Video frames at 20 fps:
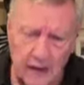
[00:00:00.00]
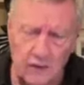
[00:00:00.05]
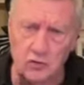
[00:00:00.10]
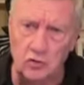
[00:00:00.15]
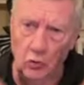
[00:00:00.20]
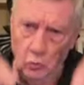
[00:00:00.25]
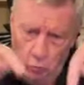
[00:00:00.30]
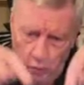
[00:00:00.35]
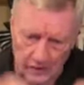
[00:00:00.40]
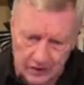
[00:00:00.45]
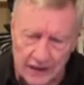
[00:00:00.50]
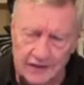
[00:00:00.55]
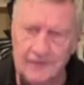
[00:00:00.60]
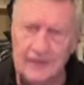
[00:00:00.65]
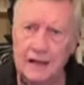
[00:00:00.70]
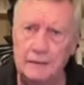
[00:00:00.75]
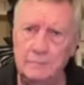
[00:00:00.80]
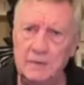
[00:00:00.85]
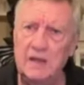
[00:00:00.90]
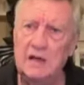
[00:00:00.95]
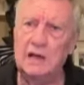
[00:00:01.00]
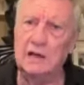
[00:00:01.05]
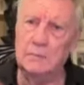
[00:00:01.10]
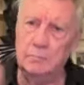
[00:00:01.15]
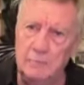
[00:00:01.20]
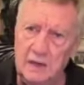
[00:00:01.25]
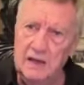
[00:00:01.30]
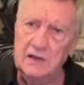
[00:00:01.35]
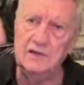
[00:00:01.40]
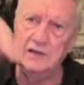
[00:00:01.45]
So what does that mean?
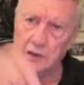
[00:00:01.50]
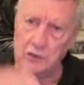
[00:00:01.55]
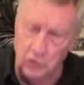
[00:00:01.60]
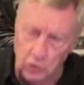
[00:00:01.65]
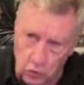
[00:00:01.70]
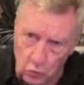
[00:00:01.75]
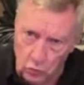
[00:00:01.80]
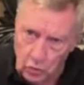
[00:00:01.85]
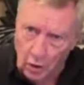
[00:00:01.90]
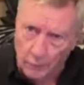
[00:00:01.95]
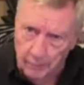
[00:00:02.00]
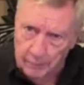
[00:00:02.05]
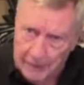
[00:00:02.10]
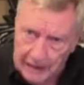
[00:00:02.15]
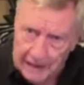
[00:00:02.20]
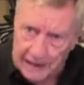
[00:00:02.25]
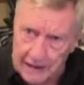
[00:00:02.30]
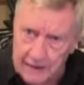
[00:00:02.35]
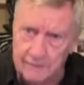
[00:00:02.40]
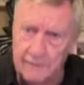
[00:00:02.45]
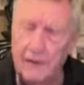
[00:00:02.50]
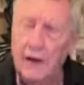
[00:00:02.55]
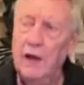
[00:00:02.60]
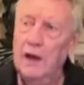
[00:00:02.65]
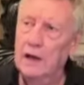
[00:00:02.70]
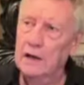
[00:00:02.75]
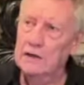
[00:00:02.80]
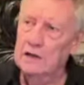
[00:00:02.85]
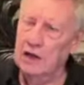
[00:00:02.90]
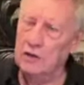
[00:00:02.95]
It means that you don't believe
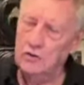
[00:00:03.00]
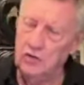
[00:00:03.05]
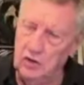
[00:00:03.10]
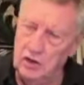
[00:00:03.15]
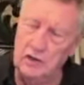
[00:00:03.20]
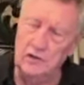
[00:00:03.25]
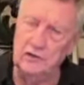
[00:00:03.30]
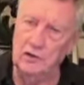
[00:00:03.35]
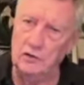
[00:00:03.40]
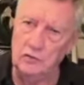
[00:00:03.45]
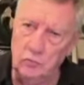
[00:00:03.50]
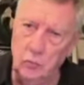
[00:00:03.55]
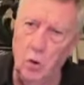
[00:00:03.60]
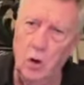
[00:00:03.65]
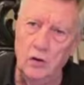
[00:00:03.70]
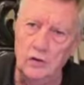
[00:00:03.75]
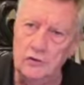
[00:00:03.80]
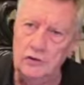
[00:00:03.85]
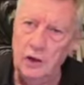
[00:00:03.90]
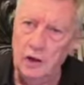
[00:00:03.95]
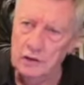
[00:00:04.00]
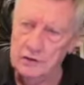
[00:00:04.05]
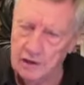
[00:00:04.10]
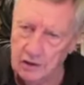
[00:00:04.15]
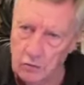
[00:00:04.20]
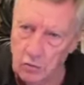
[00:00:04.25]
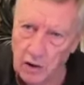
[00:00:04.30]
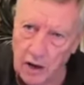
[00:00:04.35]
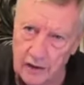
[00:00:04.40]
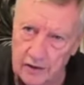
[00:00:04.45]
that Jesus was
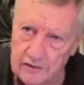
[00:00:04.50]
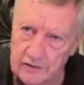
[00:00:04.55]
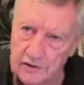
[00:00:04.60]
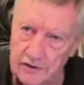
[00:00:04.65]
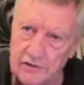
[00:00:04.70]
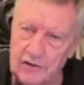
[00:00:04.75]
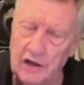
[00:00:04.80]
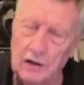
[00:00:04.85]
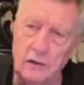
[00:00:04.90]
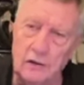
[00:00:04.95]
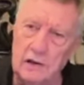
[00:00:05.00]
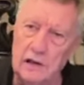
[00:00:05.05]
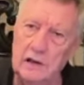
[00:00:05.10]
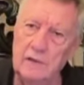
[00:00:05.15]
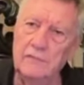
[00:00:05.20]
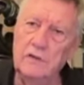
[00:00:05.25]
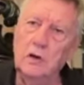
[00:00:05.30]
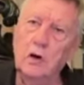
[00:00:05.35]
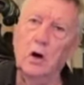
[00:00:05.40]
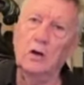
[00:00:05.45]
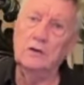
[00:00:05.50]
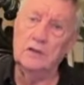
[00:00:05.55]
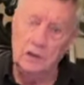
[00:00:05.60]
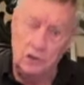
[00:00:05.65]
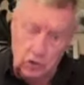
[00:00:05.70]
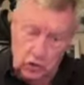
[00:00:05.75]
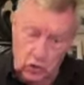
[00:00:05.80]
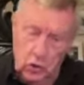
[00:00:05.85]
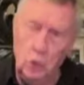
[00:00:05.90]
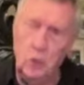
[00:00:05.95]
the Christ, the Son of the living God,
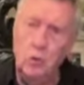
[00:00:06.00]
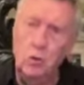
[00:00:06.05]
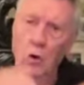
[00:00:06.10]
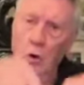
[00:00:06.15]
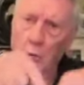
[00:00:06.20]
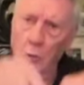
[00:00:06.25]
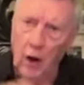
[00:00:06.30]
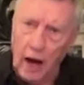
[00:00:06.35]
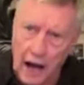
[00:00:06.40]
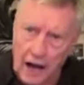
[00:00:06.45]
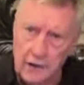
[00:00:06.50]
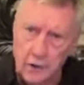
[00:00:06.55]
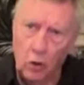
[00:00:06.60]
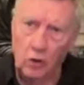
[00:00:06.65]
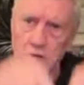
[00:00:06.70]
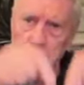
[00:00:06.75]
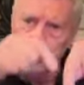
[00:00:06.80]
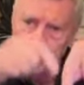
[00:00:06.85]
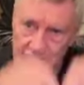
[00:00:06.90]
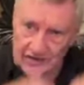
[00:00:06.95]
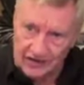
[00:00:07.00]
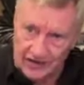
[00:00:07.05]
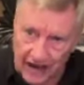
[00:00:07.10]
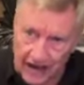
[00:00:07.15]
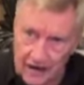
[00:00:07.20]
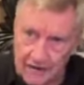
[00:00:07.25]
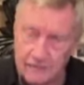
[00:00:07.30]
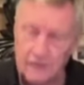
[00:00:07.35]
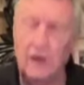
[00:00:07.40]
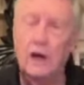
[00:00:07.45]
that you are not
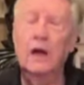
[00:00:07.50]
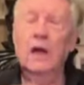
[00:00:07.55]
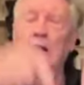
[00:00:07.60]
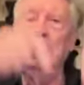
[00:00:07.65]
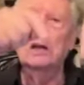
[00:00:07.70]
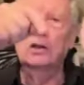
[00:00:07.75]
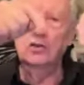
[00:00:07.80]
saved,